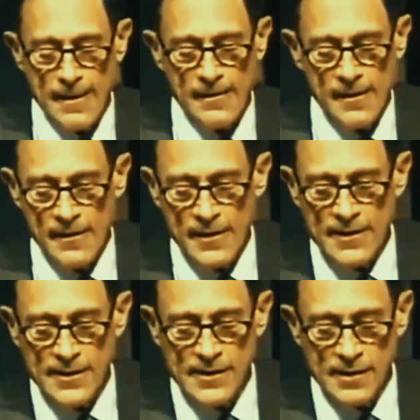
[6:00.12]
that
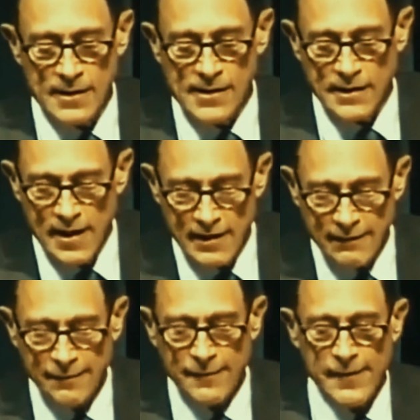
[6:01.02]
this is a kind
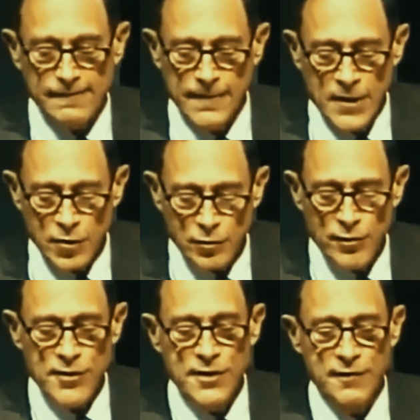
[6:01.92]
of
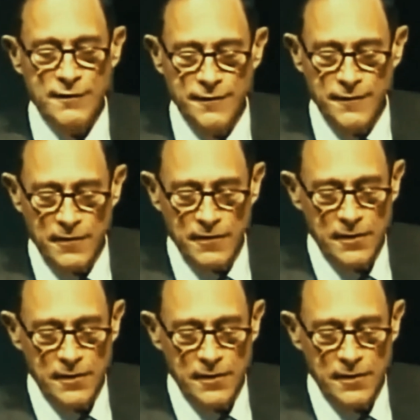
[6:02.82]
intrusive,